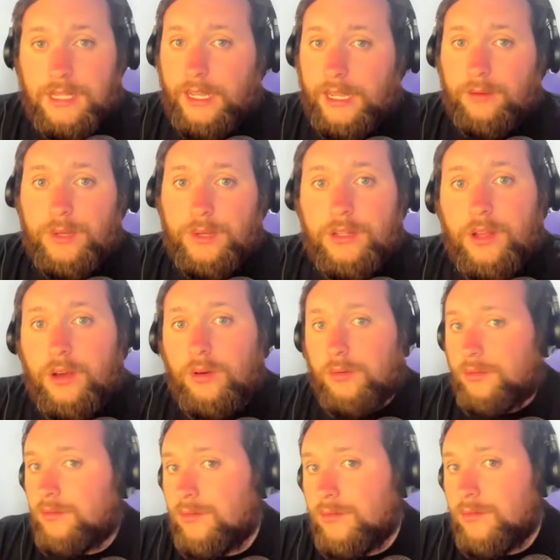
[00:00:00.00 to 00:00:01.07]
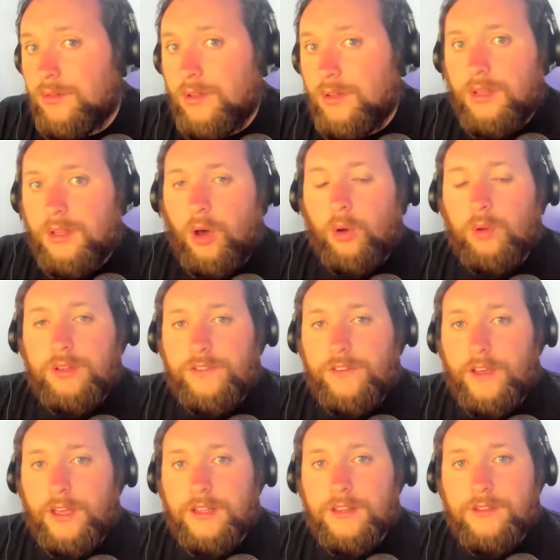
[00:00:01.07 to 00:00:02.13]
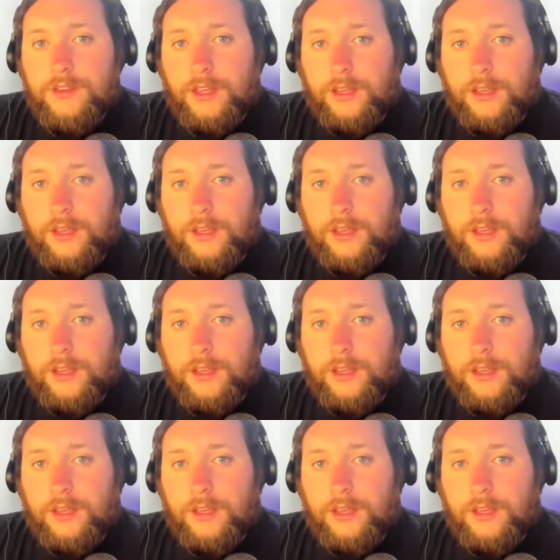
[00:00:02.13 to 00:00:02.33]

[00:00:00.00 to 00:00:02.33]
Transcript: Again, we know OnlyFans,